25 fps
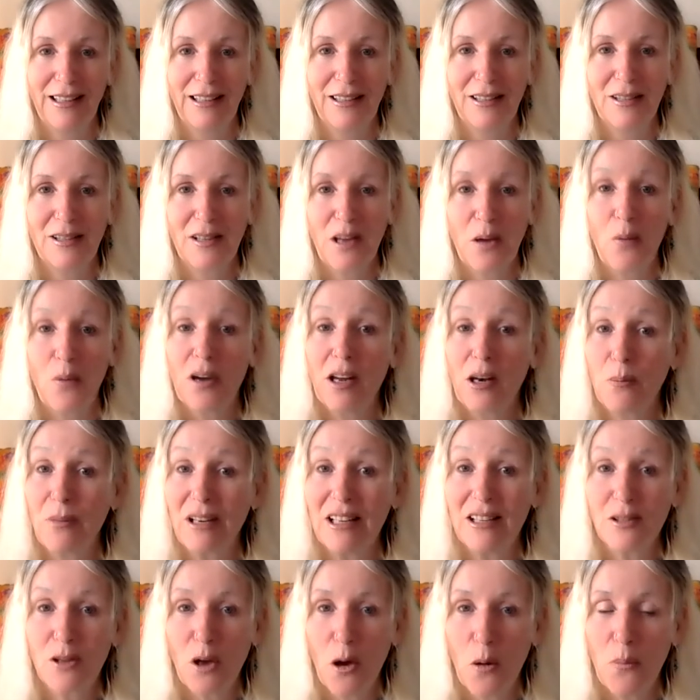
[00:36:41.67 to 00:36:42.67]
So we're going to
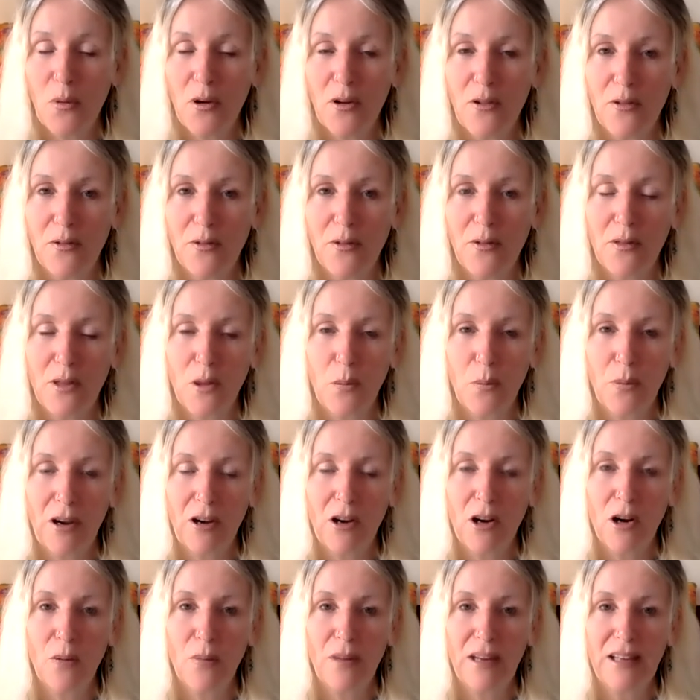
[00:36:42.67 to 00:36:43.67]
be top of the
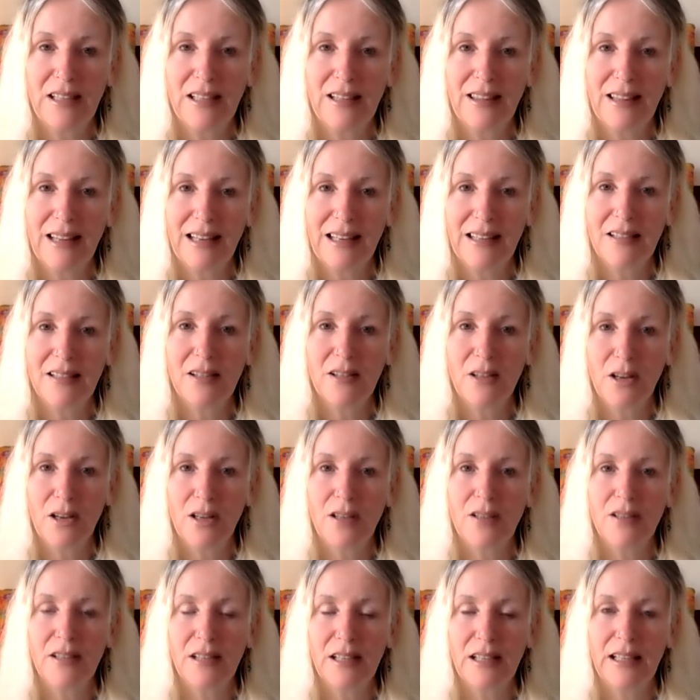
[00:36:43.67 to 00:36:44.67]
pyramid in this
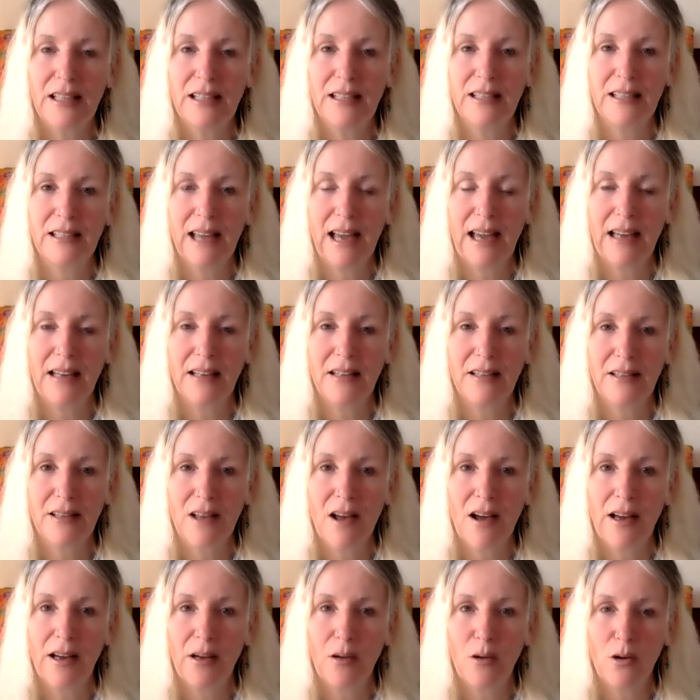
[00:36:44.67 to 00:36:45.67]
13-day
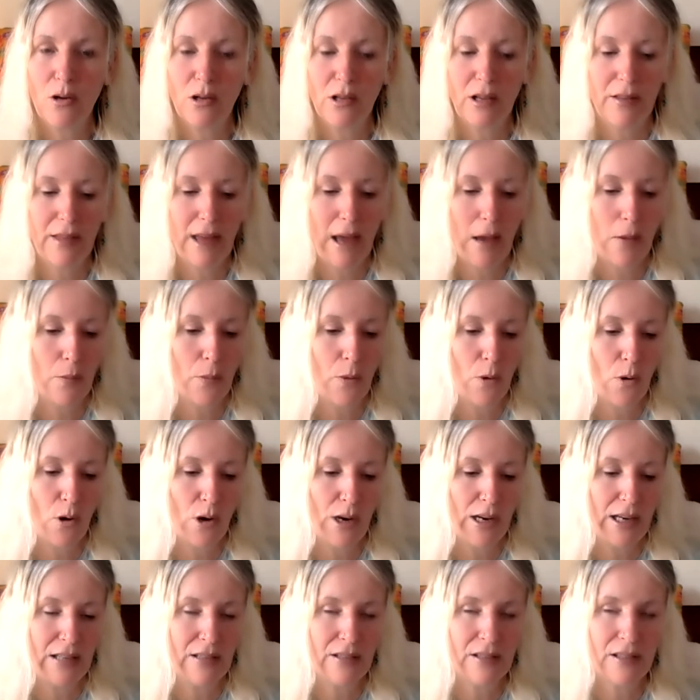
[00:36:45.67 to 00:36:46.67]
cycle at that
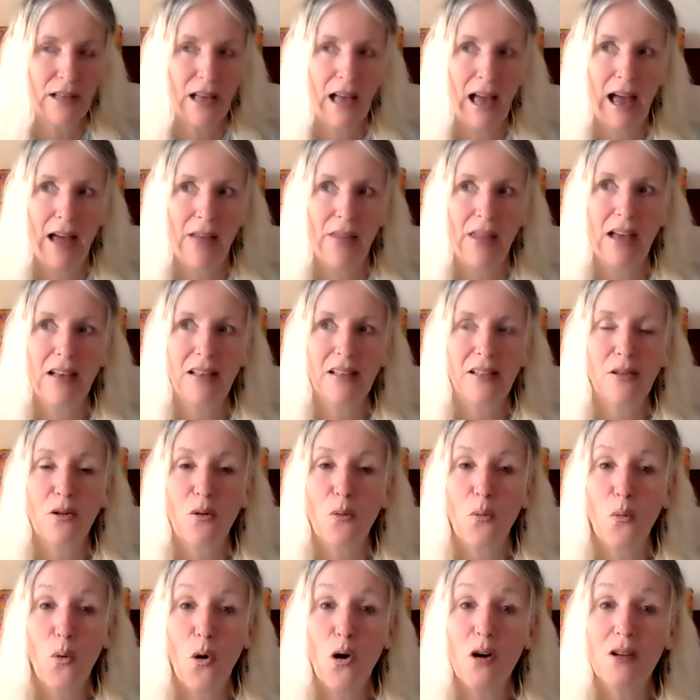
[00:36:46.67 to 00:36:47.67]
point. And that's
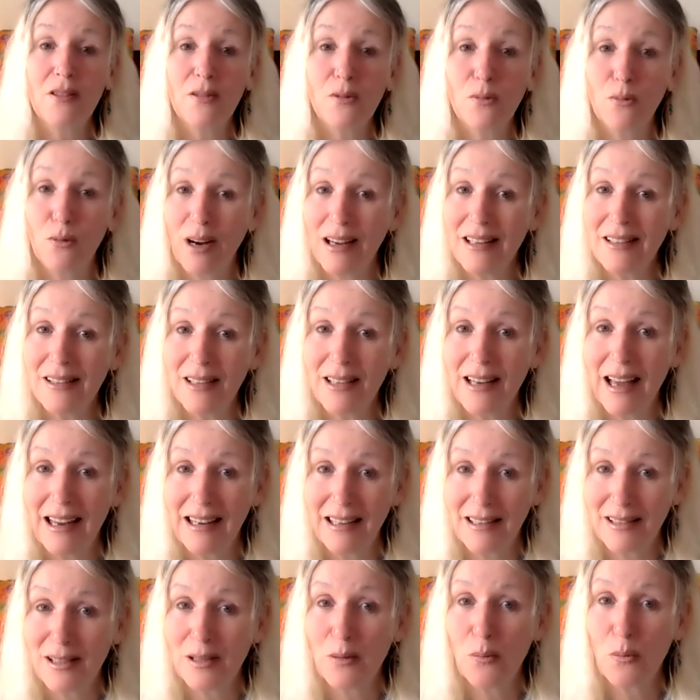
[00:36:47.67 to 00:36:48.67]
what's
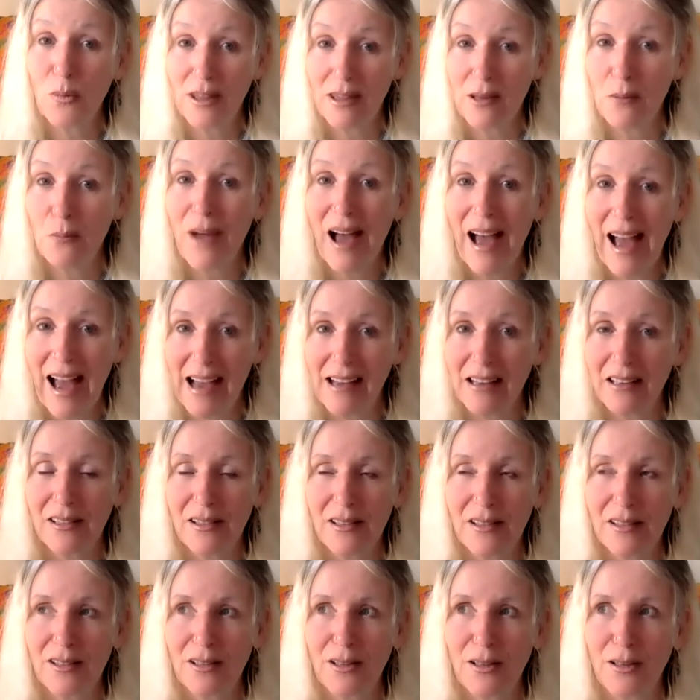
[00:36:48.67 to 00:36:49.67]
resonating with the
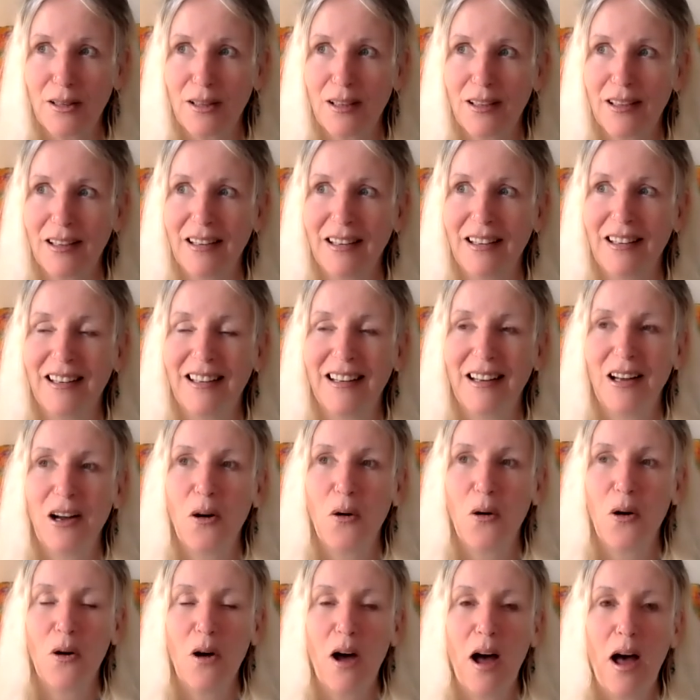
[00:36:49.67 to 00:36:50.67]
mask.
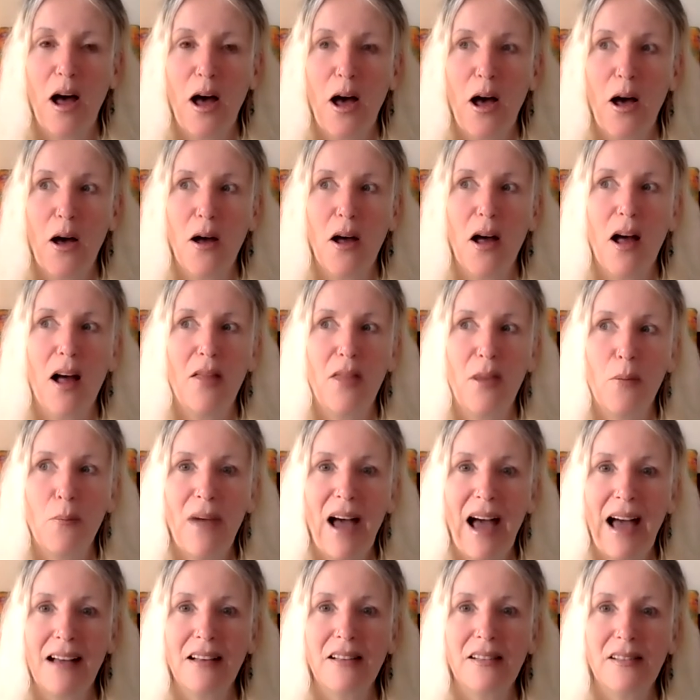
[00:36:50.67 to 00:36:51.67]
And the
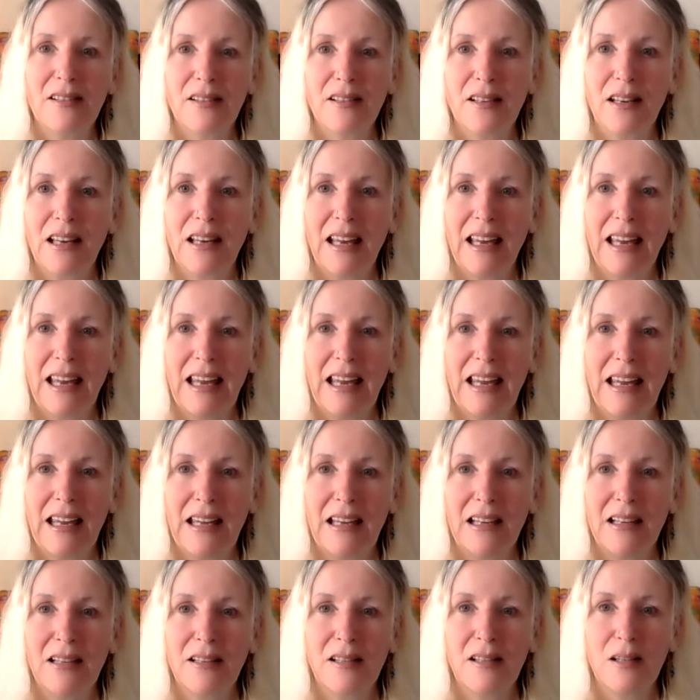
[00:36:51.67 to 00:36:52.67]
mask
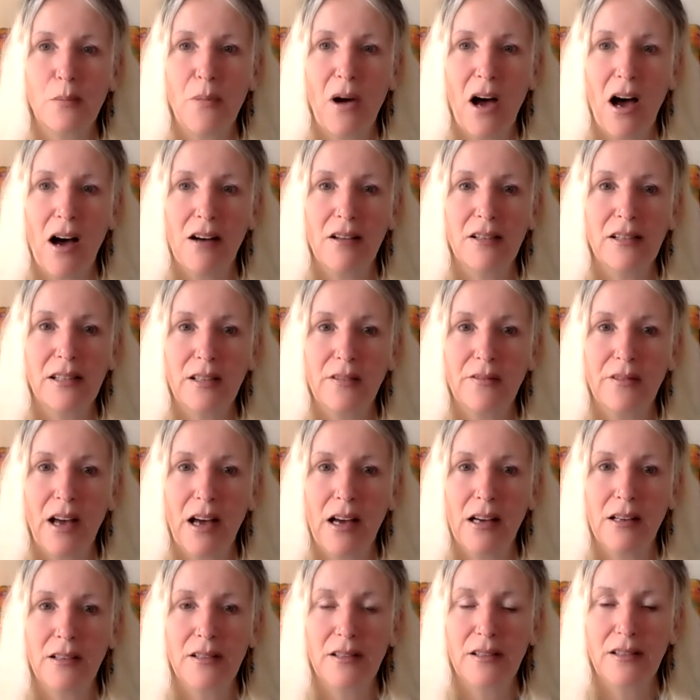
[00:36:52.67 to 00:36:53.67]
is the part of
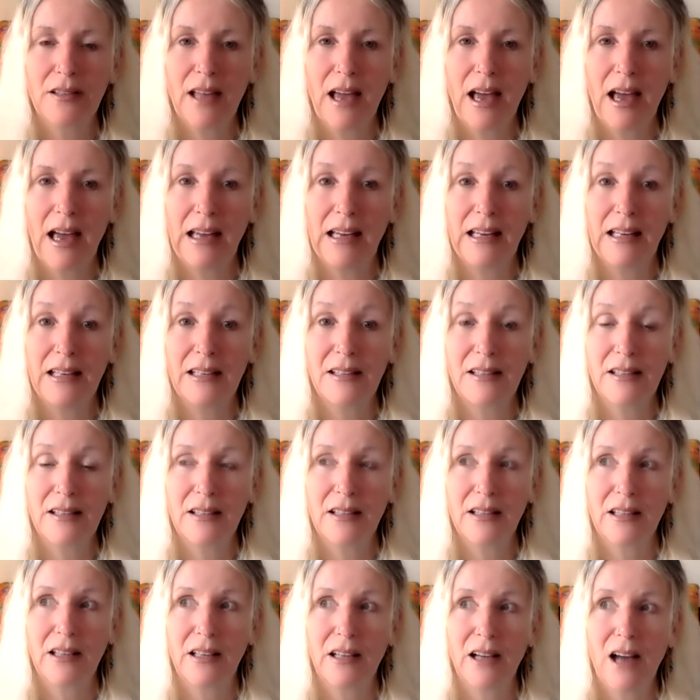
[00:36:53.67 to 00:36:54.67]
us that is
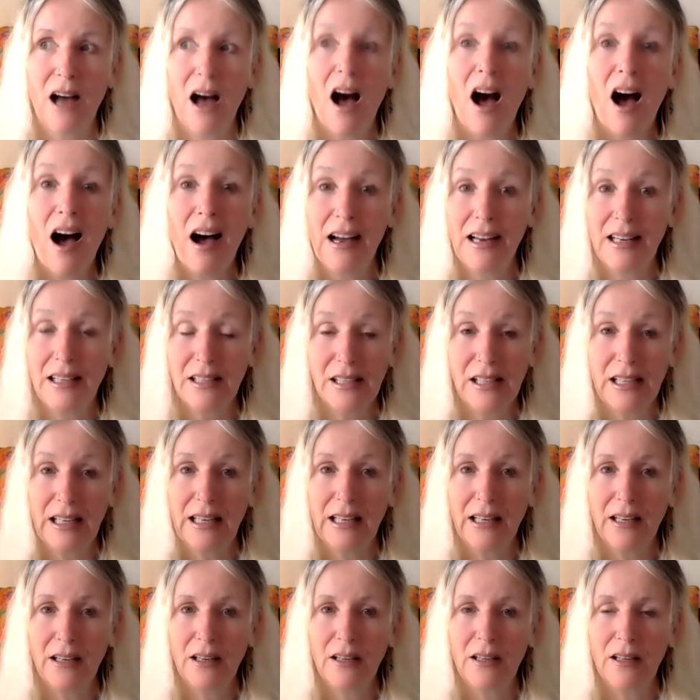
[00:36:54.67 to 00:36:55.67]

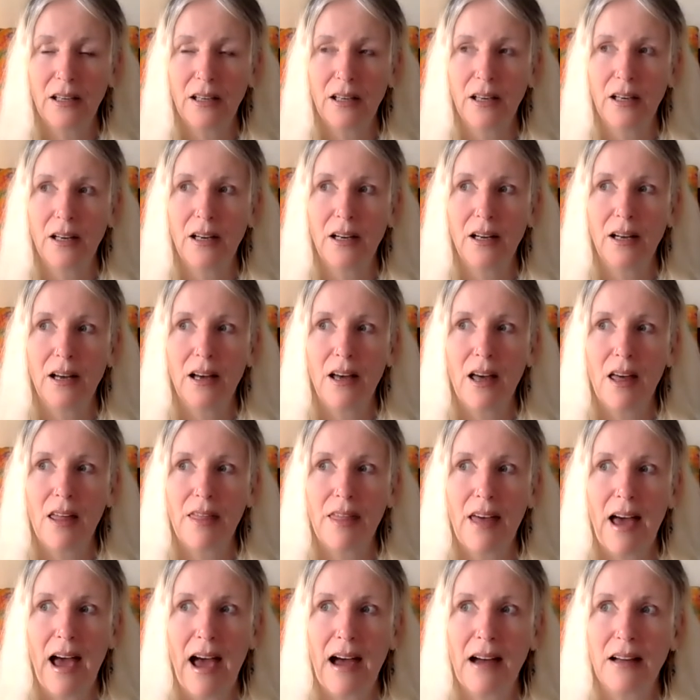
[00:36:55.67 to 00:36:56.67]
hiding,
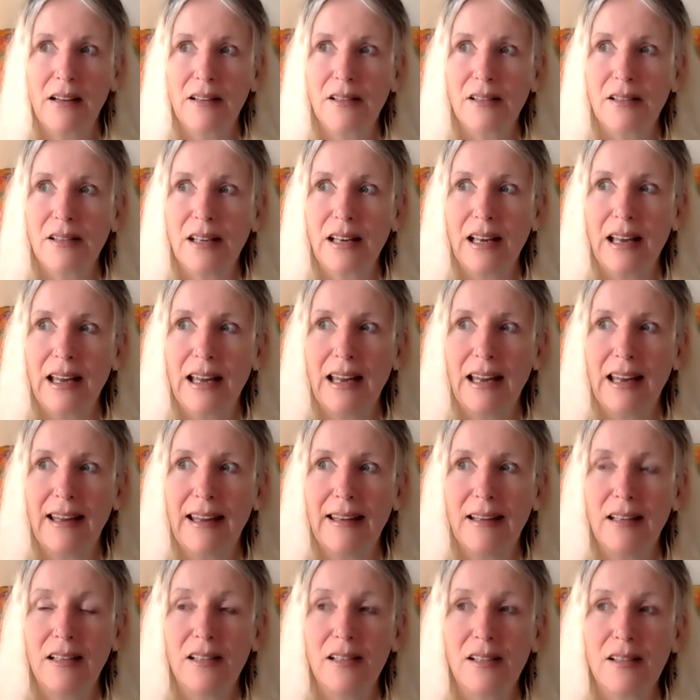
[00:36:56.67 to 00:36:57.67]
that
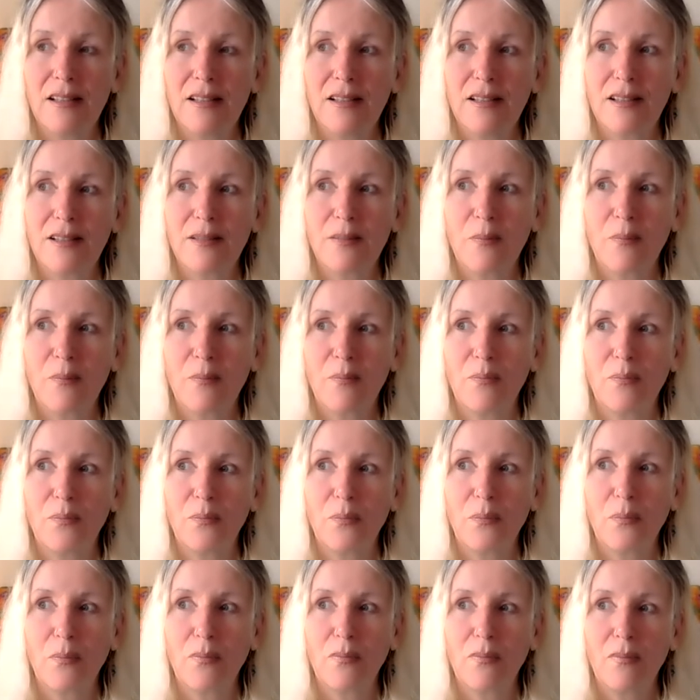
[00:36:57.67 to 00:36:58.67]
is
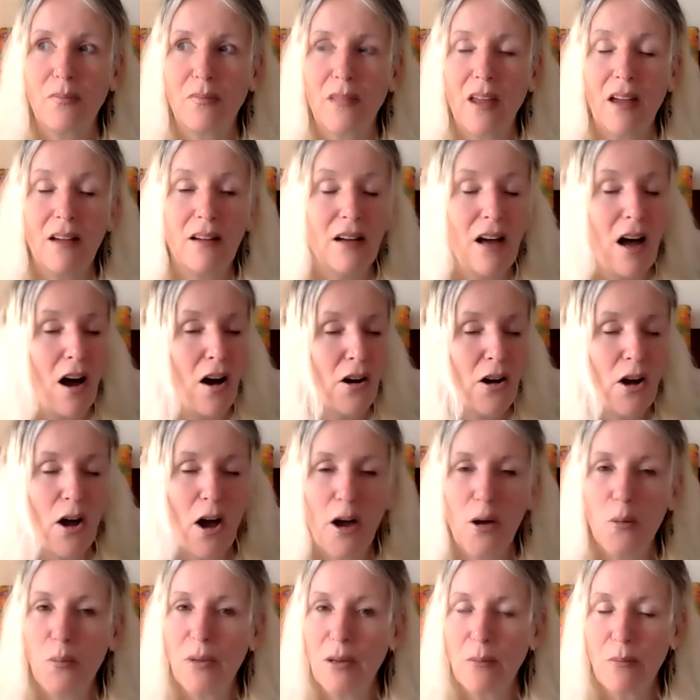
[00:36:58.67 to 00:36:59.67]
our
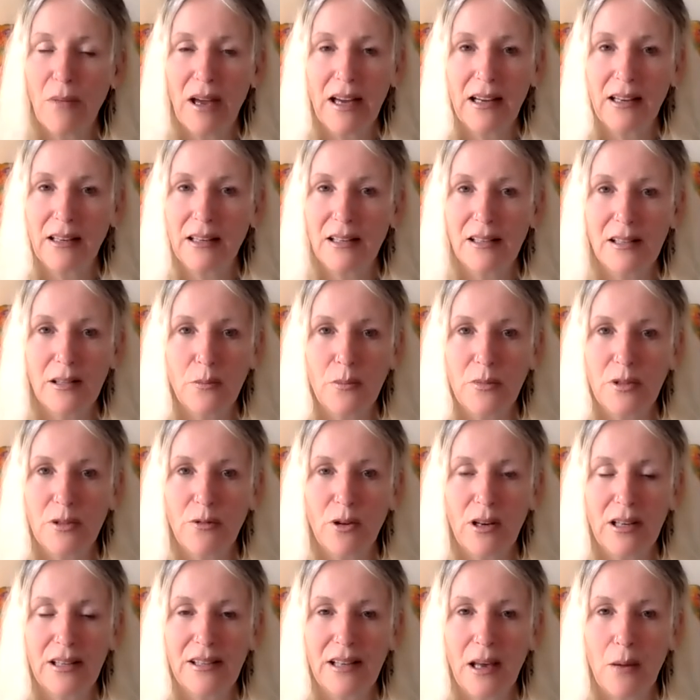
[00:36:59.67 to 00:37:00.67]
coping mechanisms,
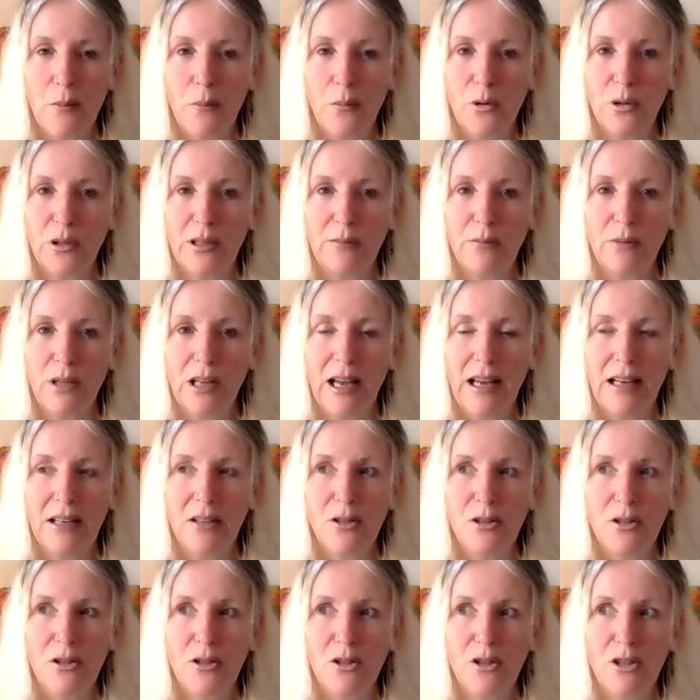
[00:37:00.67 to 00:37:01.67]
for example, in
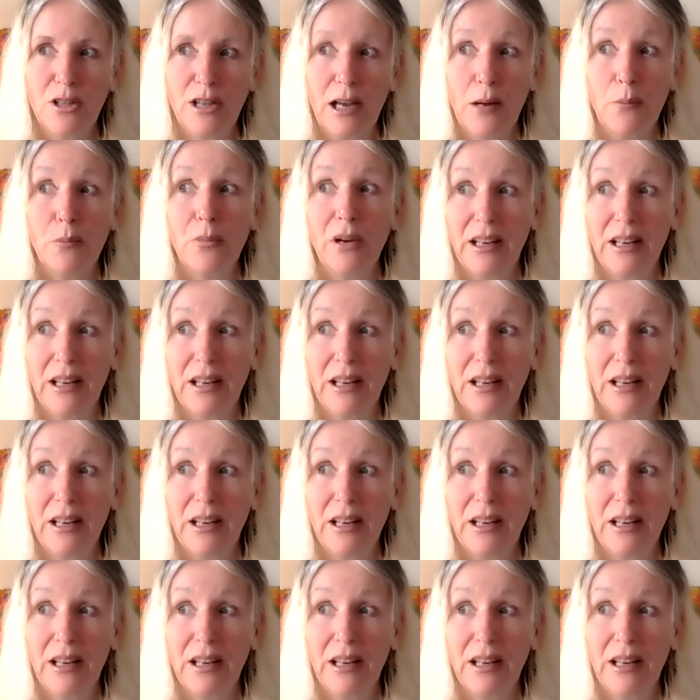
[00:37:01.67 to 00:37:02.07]
relationship,